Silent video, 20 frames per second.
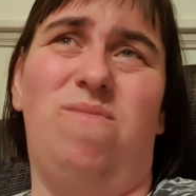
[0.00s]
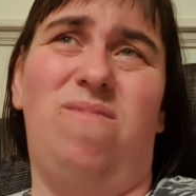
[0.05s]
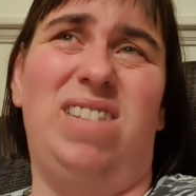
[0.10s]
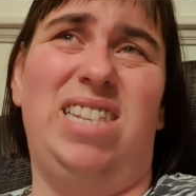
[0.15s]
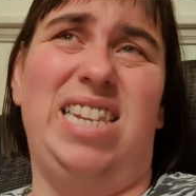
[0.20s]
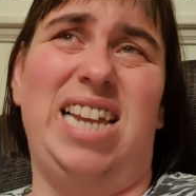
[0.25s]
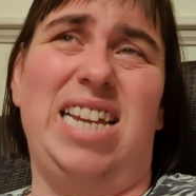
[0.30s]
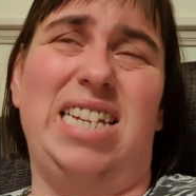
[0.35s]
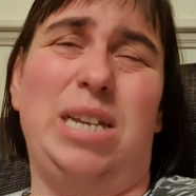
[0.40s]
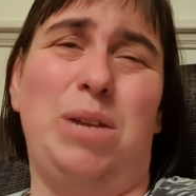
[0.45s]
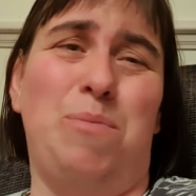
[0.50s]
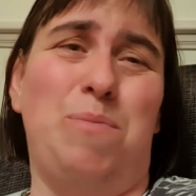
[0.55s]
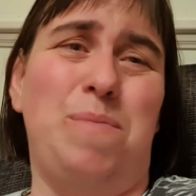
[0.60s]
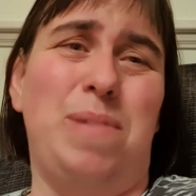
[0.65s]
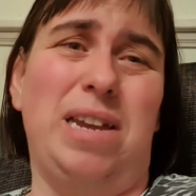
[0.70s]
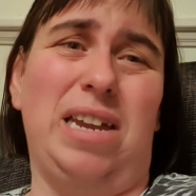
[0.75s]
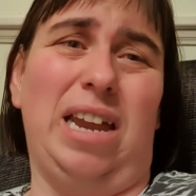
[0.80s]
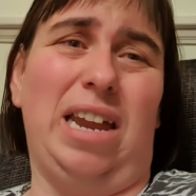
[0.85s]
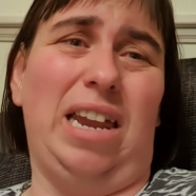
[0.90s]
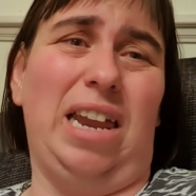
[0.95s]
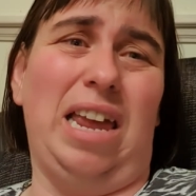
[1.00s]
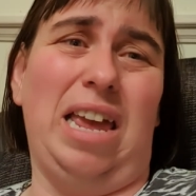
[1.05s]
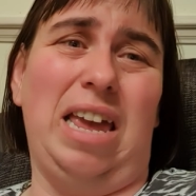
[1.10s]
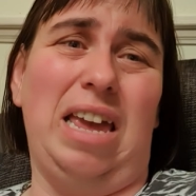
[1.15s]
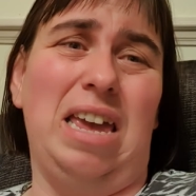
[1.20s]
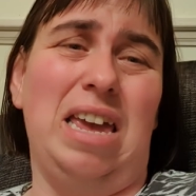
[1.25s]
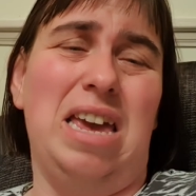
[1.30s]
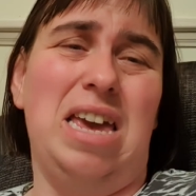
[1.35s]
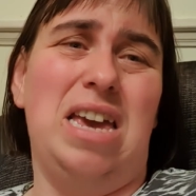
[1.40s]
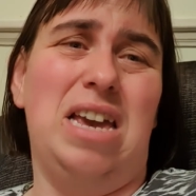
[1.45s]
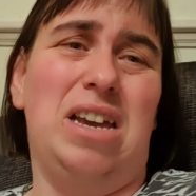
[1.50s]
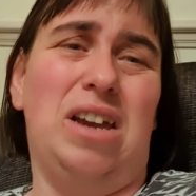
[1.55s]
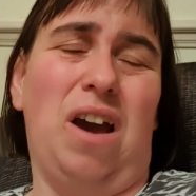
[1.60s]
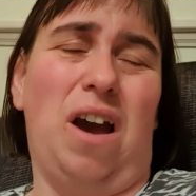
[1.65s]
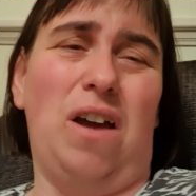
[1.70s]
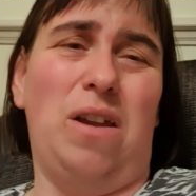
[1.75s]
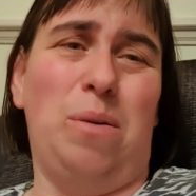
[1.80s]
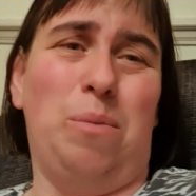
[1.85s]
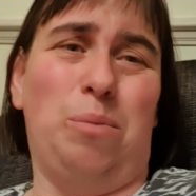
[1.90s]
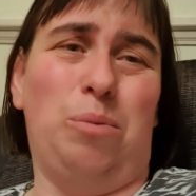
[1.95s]
disability
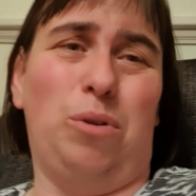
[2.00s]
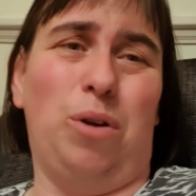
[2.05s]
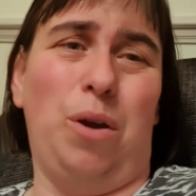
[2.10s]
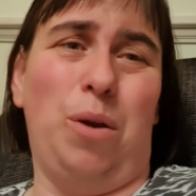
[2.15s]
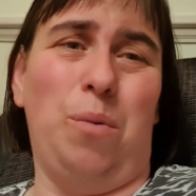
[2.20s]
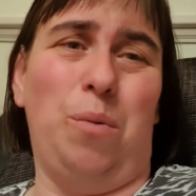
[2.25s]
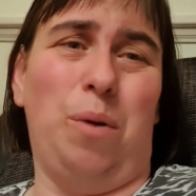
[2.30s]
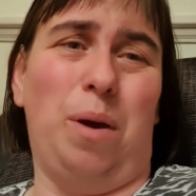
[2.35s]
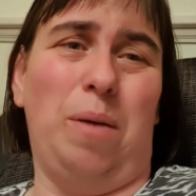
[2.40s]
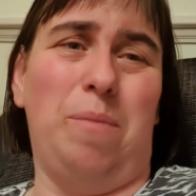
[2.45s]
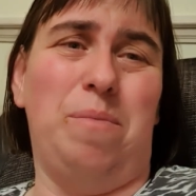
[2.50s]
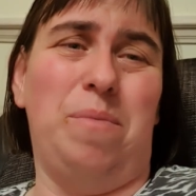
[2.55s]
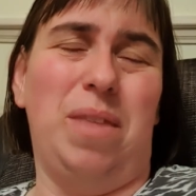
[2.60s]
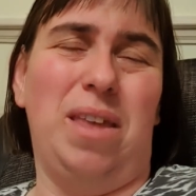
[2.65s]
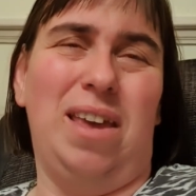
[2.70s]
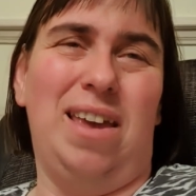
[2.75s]
kind of program.